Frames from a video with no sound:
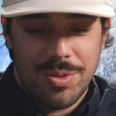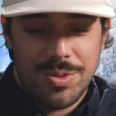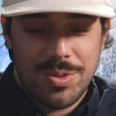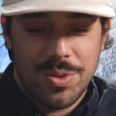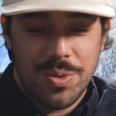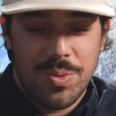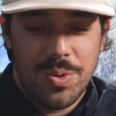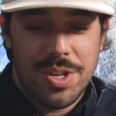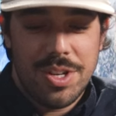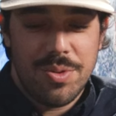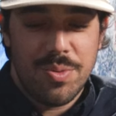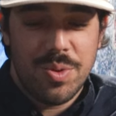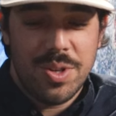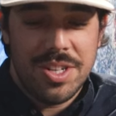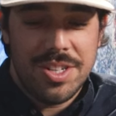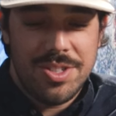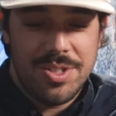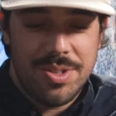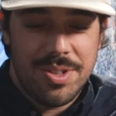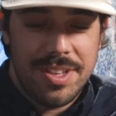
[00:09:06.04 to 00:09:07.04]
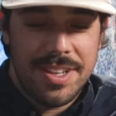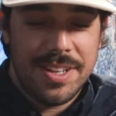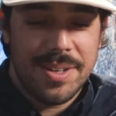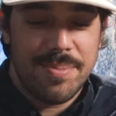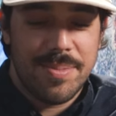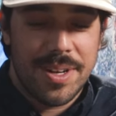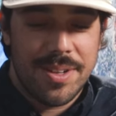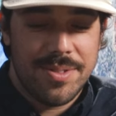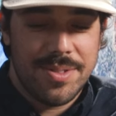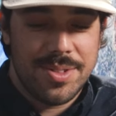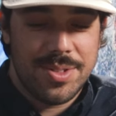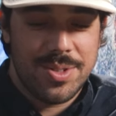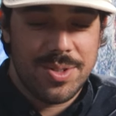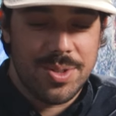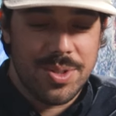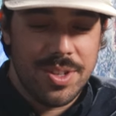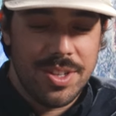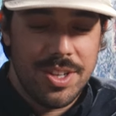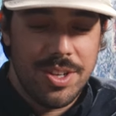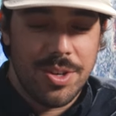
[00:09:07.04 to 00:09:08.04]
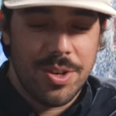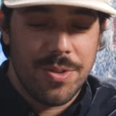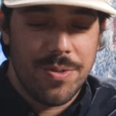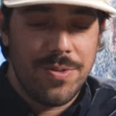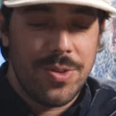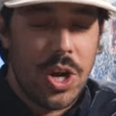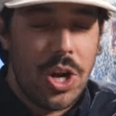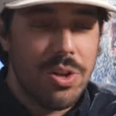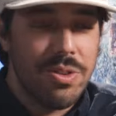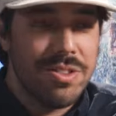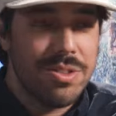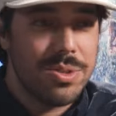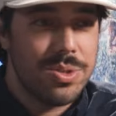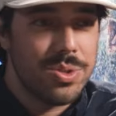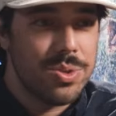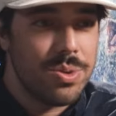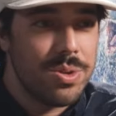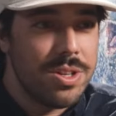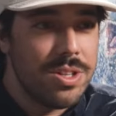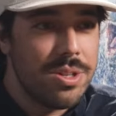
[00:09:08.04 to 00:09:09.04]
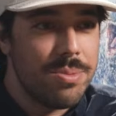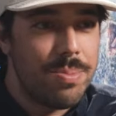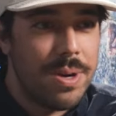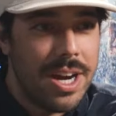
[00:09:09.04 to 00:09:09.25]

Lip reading: So what did you think about this, you know, following the story of the